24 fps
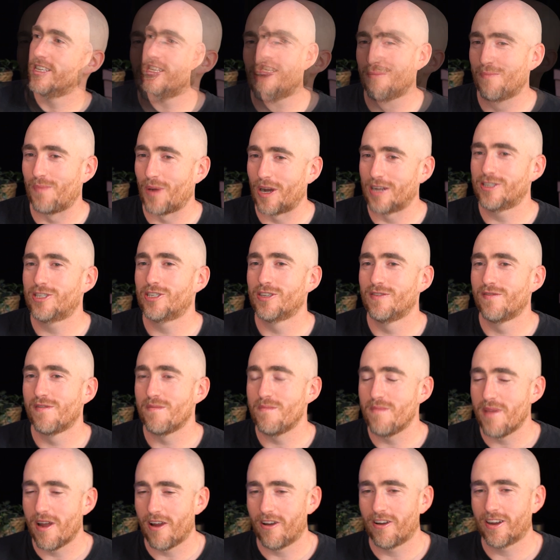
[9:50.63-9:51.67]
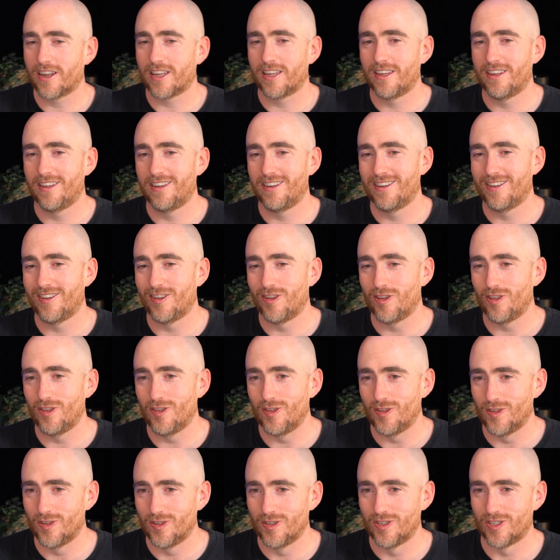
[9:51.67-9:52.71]
A bunch of American
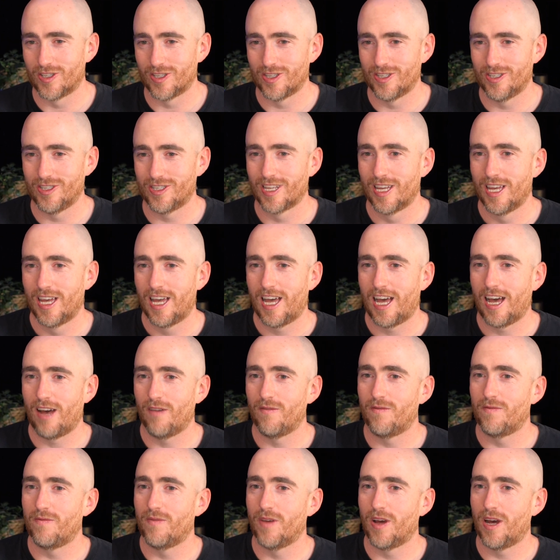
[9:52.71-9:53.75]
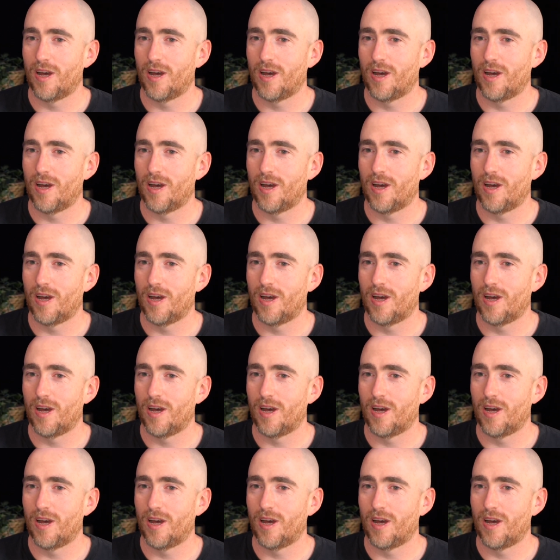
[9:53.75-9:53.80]
users have